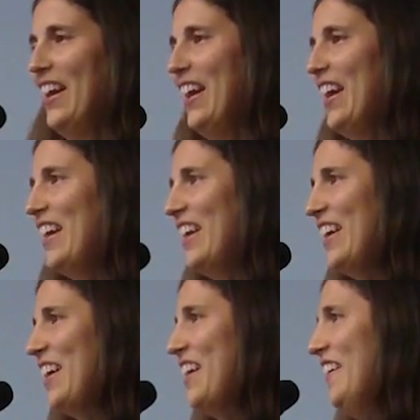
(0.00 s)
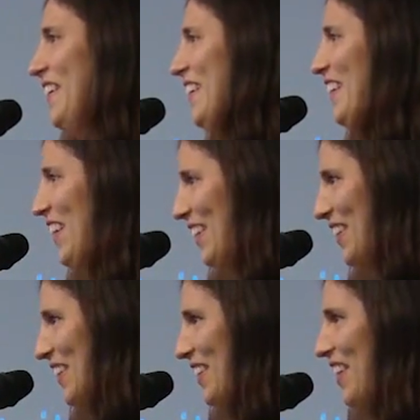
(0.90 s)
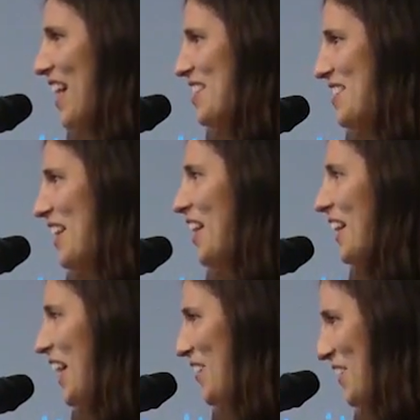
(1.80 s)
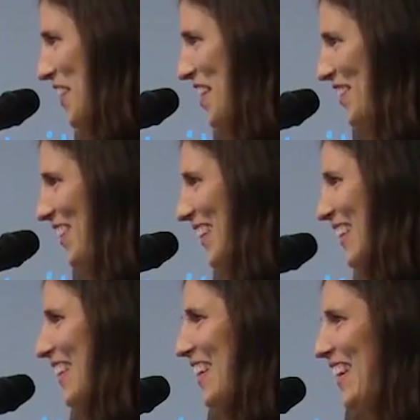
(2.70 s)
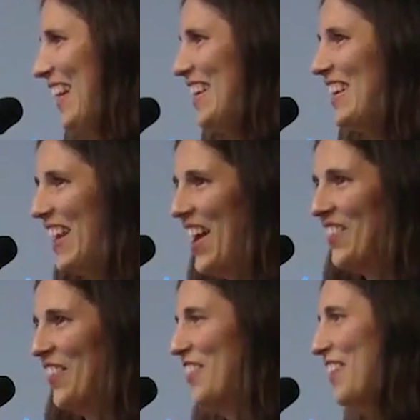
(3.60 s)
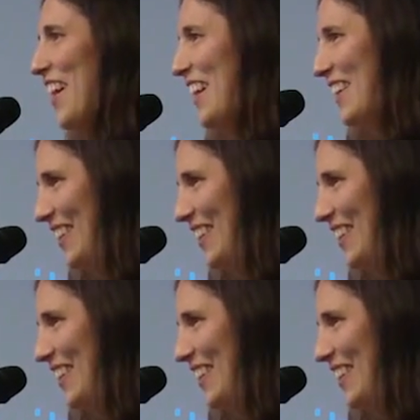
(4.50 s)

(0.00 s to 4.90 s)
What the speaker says: And last night came around, and I didn't have a whole lot